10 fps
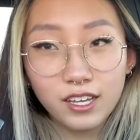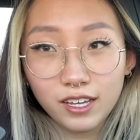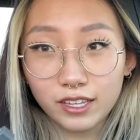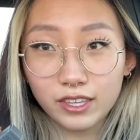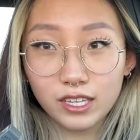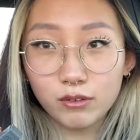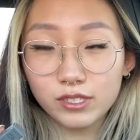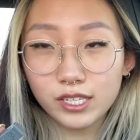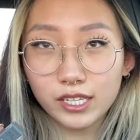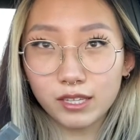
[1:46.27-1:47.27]
I think it
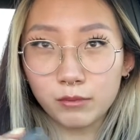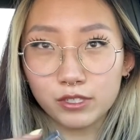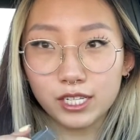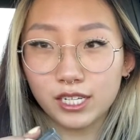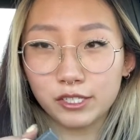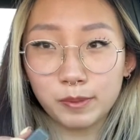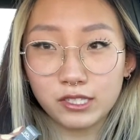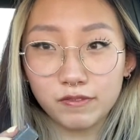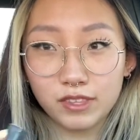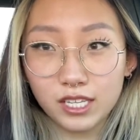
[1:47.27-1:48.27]
was like the most
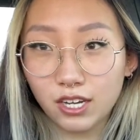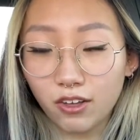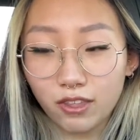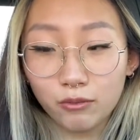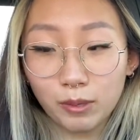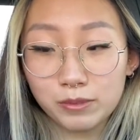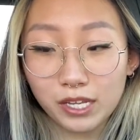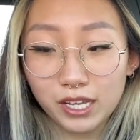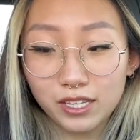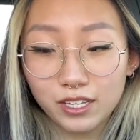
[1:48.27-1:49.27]
inexpensive thing on their
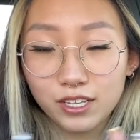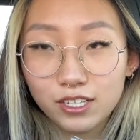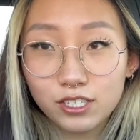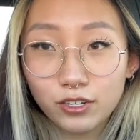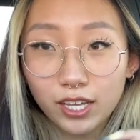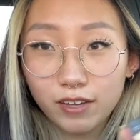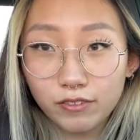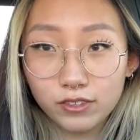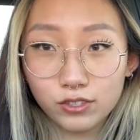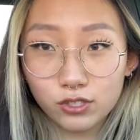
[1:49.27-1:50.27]
website so now I have
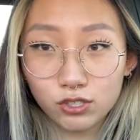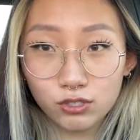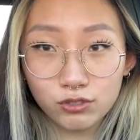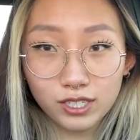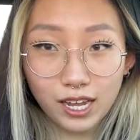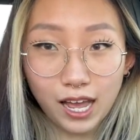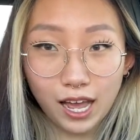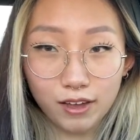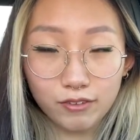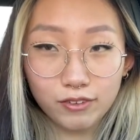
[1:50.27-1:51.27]
two and a
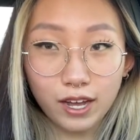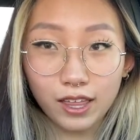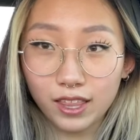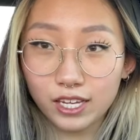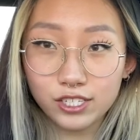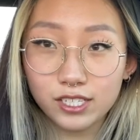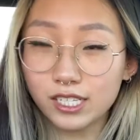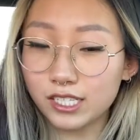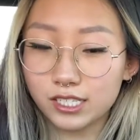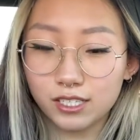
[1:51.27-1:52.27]
half eyelash
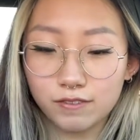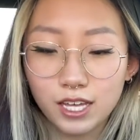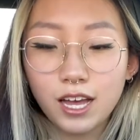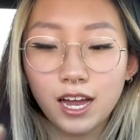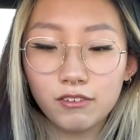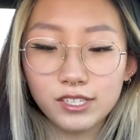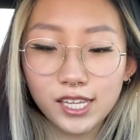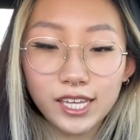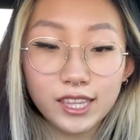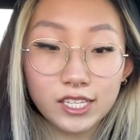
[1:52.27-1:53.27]
adhesives I really
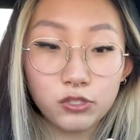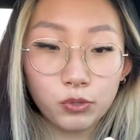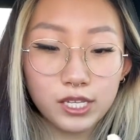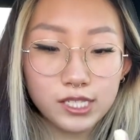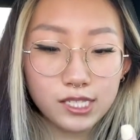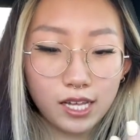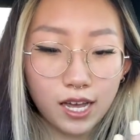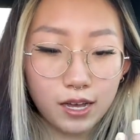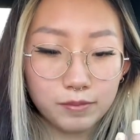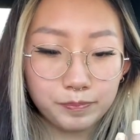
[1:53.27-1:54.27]
like these ones
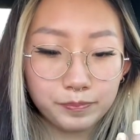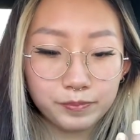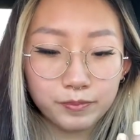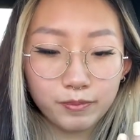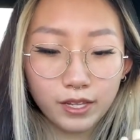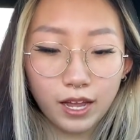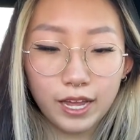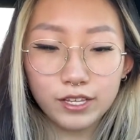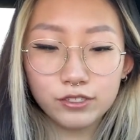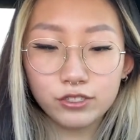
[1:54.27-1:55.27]
um I
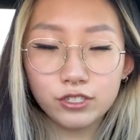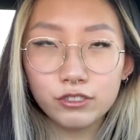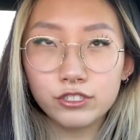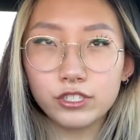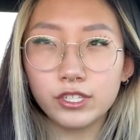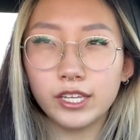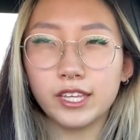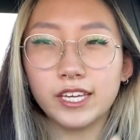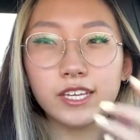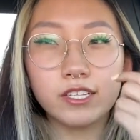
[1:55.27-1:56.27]
used to use just like the
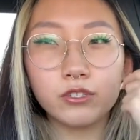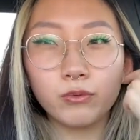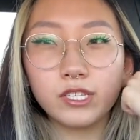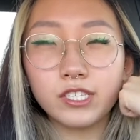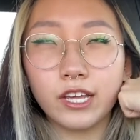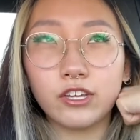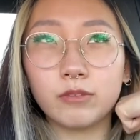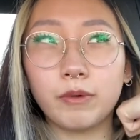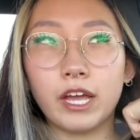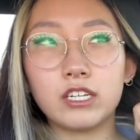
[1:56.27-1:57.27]
Kiss ones that you
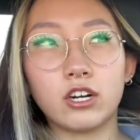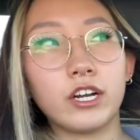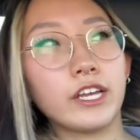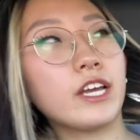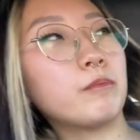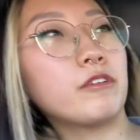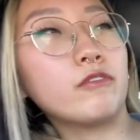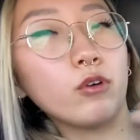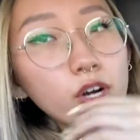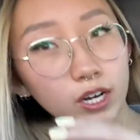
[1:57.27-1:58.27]
could buy at Target
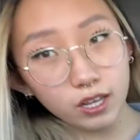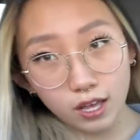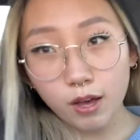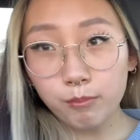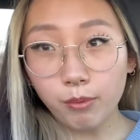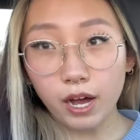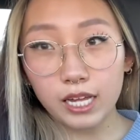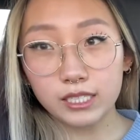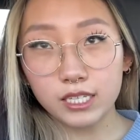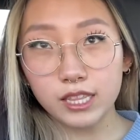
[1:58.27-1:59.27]
before,
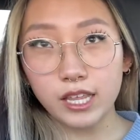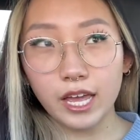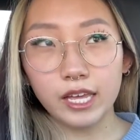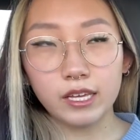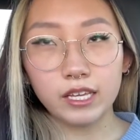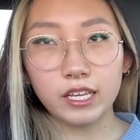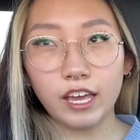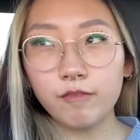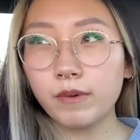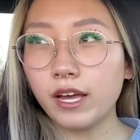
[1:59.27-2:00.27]
but they
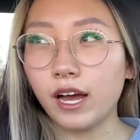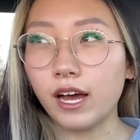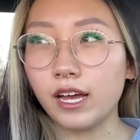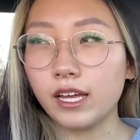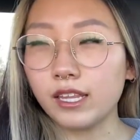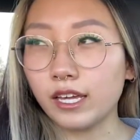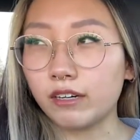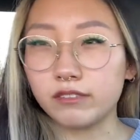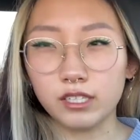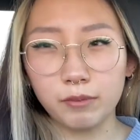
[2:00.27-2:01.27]
gave my eye like a
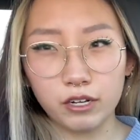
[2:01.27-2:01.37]
really bad